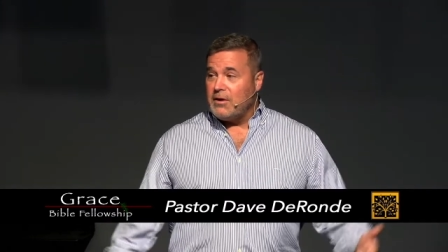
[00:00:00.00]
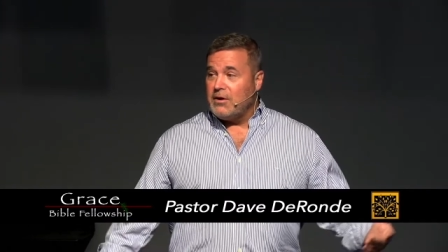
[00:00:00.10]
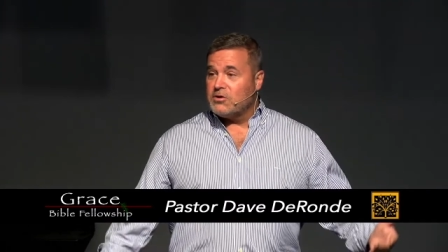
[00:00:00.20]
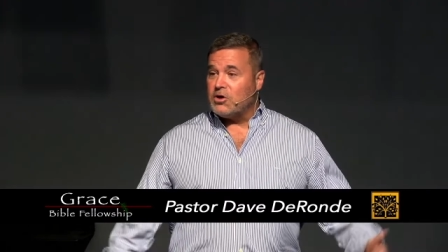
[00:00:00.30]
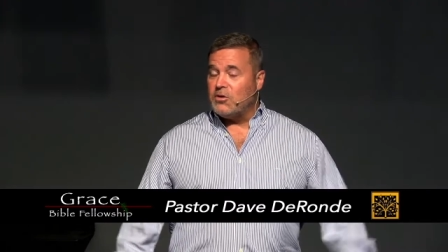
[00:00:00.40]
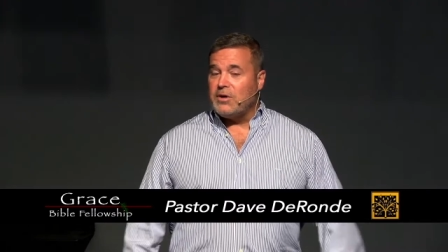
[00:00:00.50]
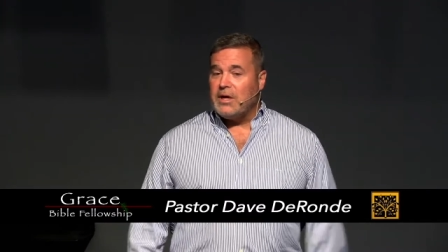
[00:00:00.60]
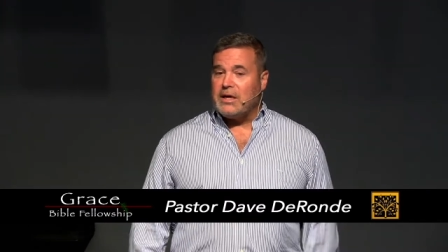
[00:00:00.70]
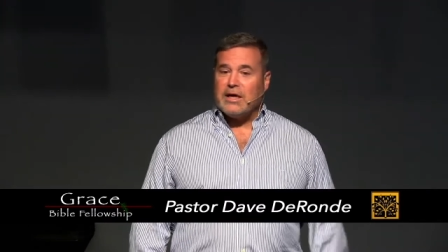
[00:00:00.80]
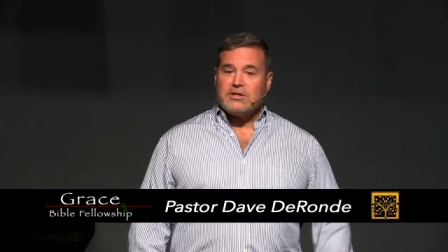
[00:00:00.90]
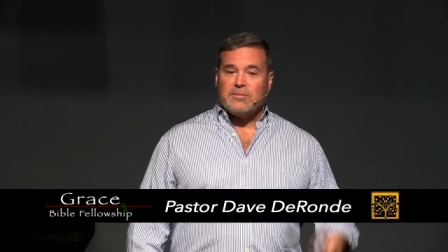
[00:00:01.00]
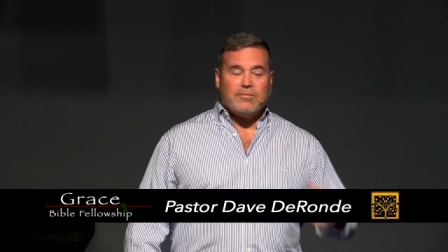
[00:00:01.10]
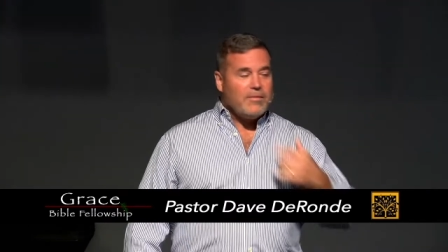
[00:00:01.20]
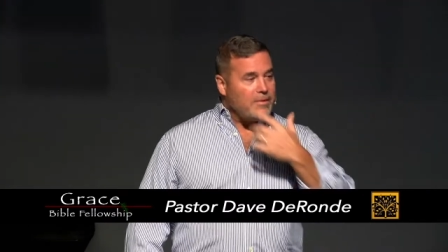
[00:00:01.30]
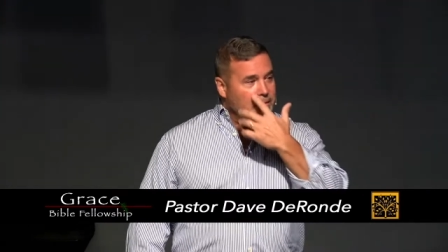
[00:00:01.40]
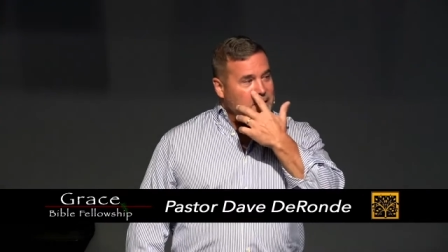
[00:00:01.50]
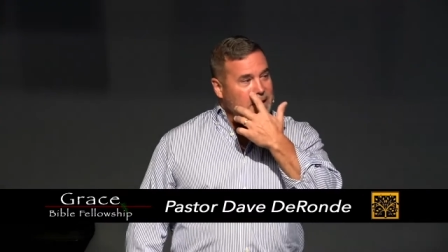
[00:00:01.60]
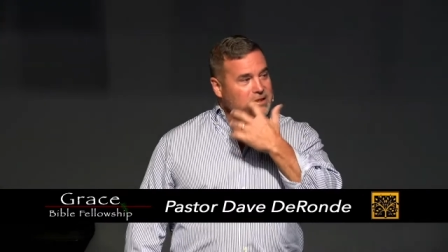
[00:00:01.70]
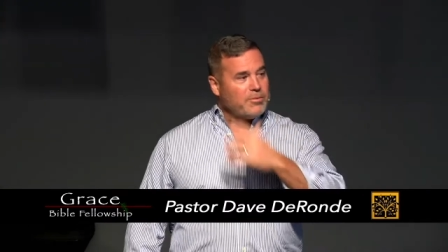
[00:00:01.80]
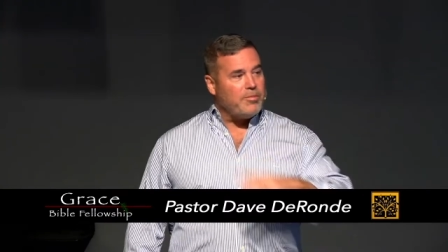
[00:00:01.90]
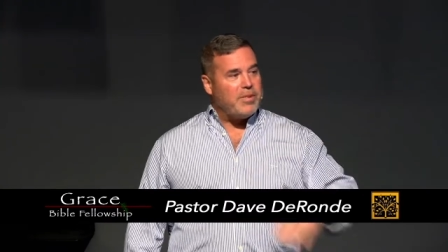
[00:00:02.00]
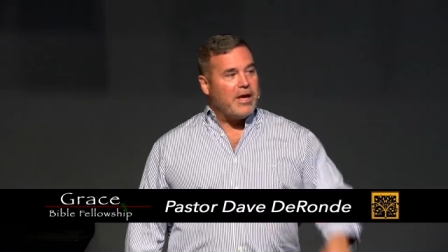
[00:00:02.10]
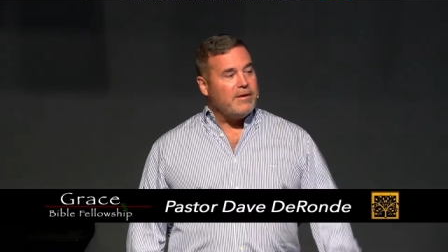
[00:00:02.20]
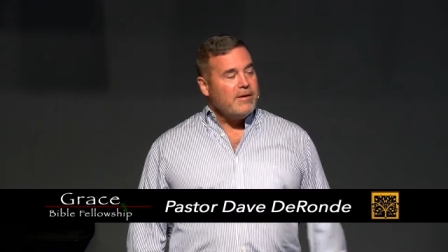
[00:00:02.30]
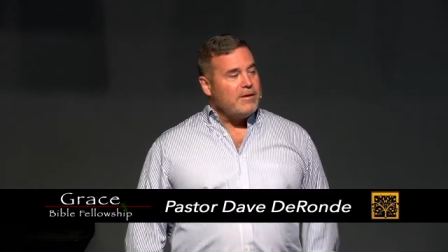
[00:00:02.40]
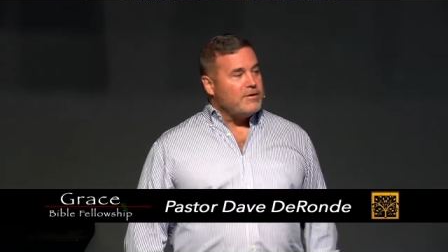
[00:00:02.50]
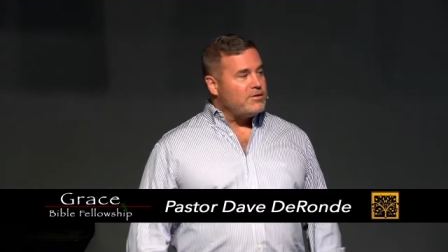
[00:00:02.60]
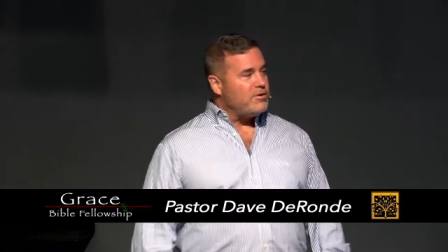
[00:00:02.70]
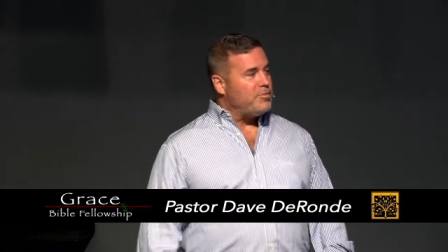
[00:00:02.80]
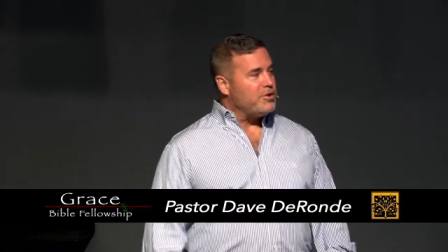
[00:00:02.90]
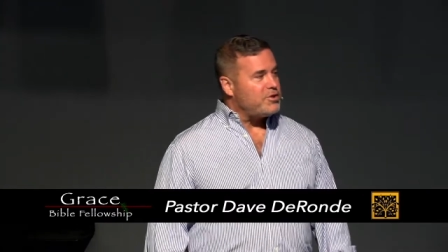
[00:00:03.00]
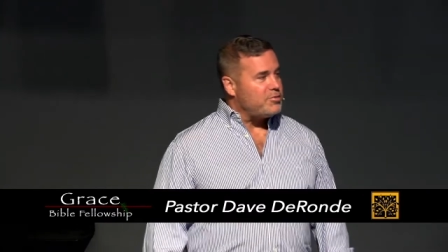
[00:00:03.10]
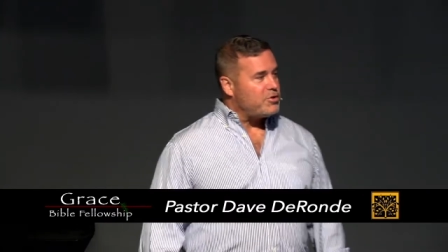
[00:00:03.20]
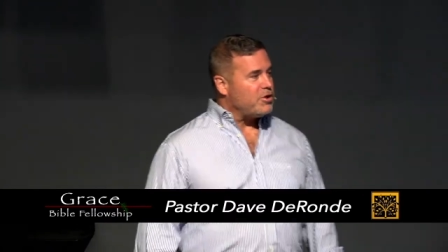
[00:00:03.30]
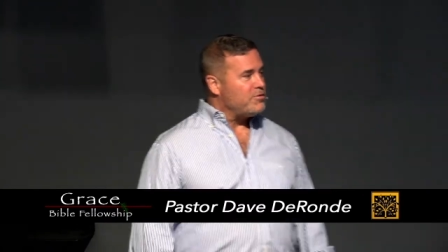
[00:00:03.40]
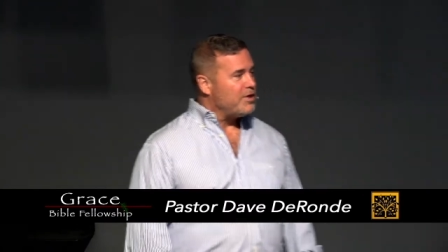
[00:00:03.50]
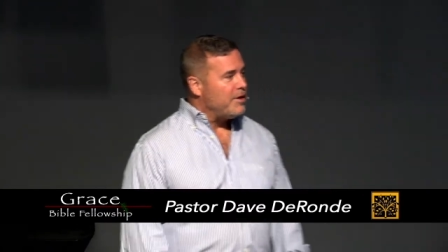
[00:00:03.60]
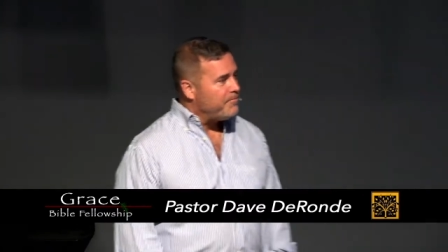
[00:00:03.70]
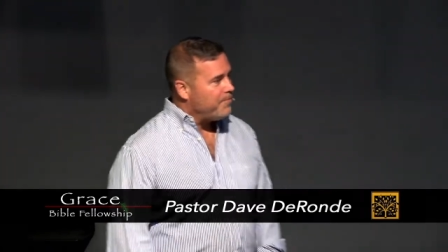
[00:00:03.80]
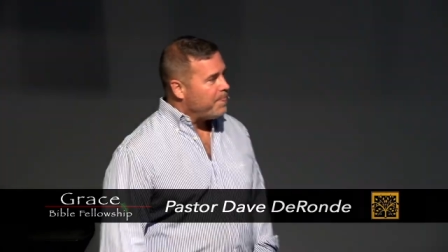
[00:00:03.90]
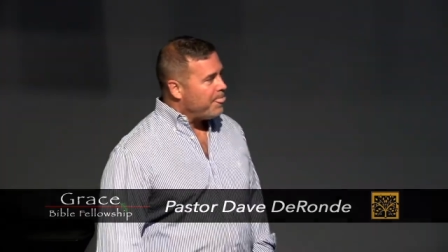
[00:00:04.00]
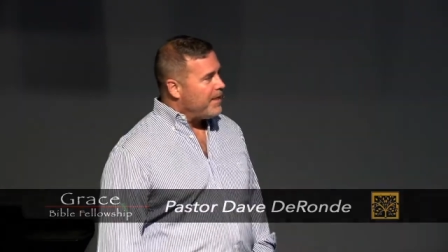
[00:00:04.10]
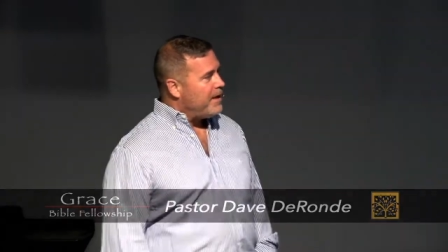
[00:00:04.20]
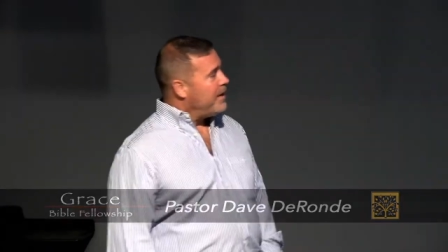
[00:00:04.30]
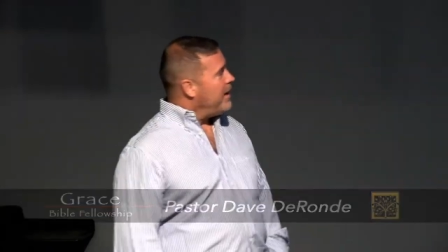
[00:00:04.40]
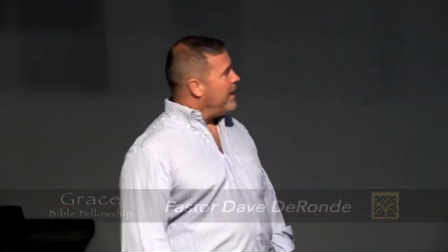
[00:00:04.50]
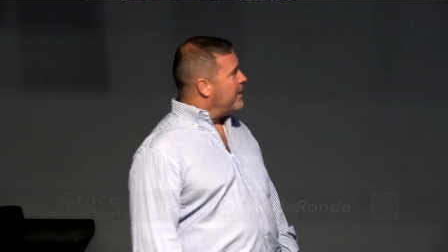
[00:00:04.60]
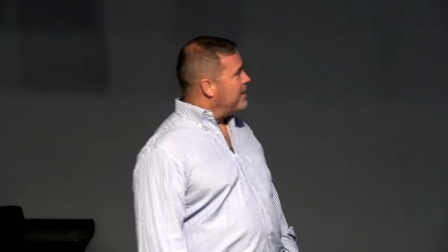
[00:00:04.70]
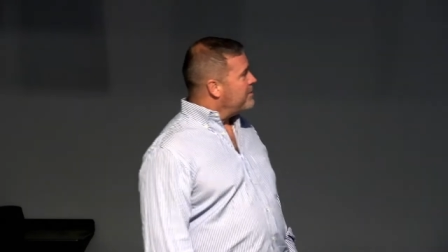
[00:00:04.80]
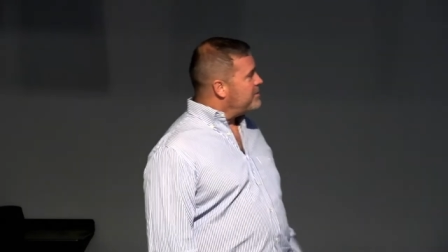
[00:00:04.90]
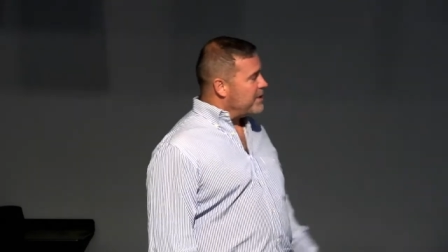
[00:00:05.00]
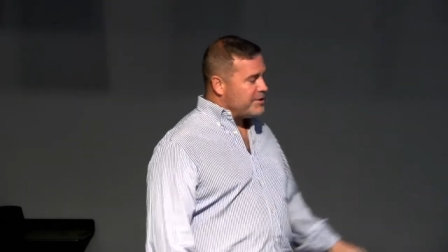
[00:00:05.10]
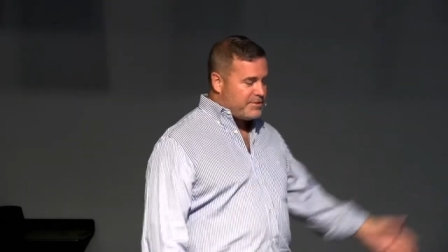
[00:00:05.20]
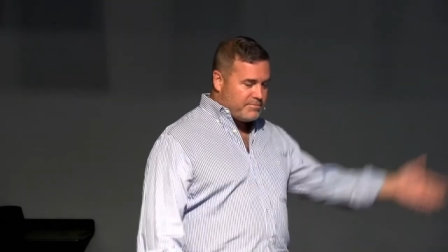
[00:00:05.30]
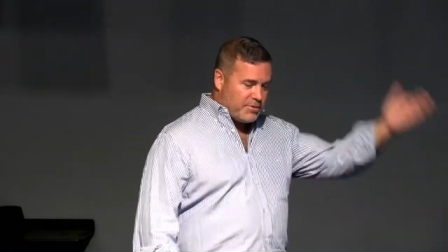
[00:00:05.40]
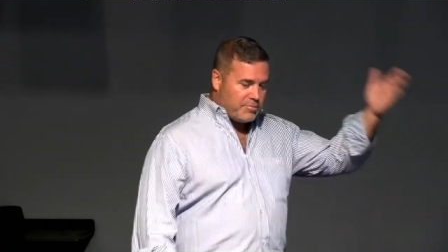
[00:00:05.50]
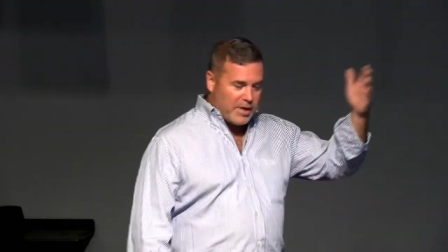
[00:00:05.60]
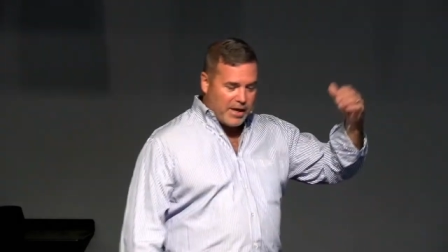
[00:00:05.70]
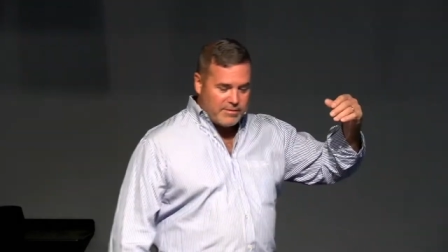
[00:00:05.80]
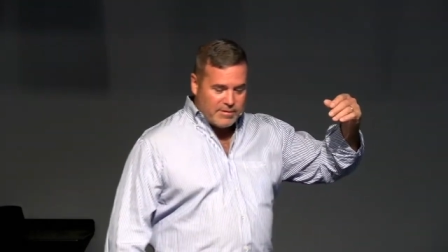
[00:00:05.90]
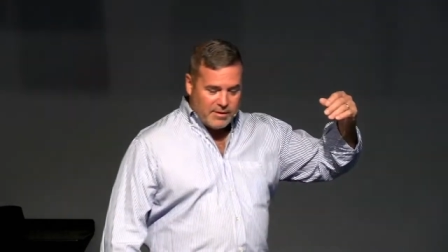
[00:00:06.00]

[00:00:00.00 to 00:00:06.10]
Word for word: So he gets him, he gets him a bed. And so the bishop shows up and he sends him to bed.